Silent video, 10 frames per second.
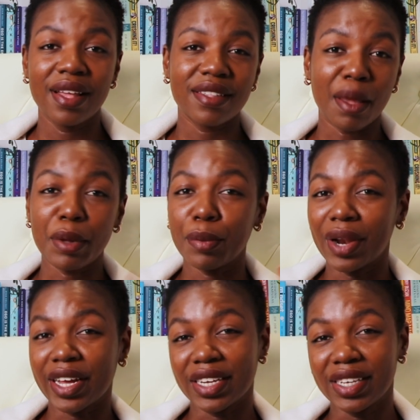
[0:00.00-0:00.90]
Some people
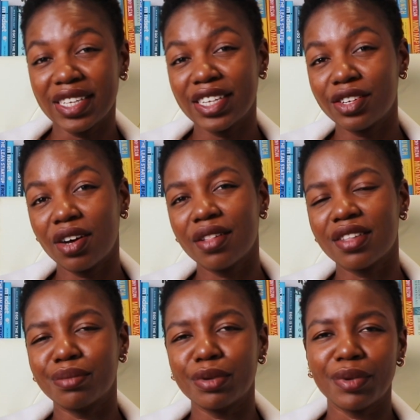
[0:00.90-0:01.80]
like it digital,
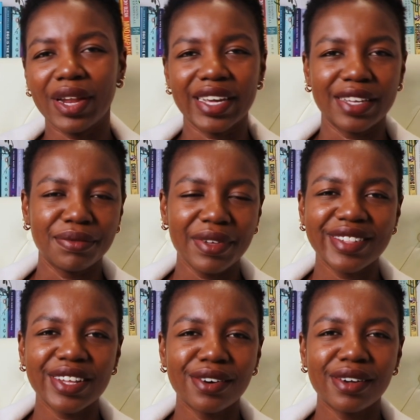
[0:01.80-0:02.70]
some people like it
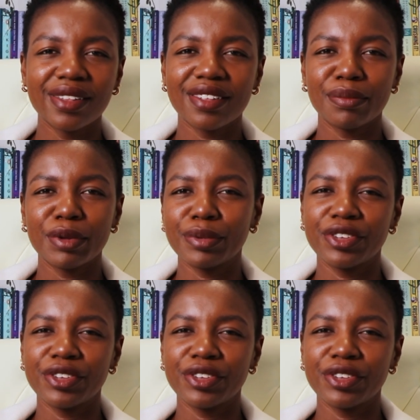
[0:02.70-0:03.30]
physical, some people